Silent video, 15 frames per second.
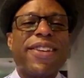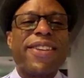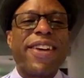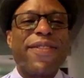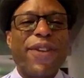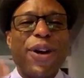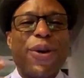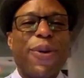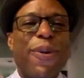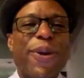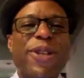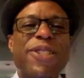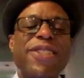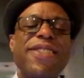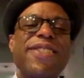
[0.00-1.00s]
I've got
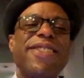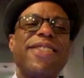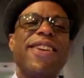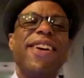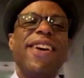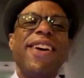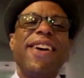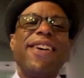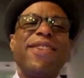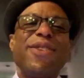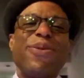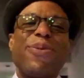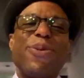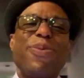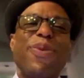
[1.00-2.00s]
noise
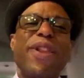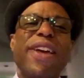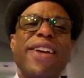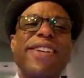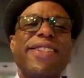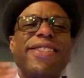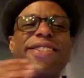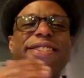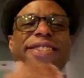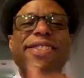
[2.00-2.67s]
to replace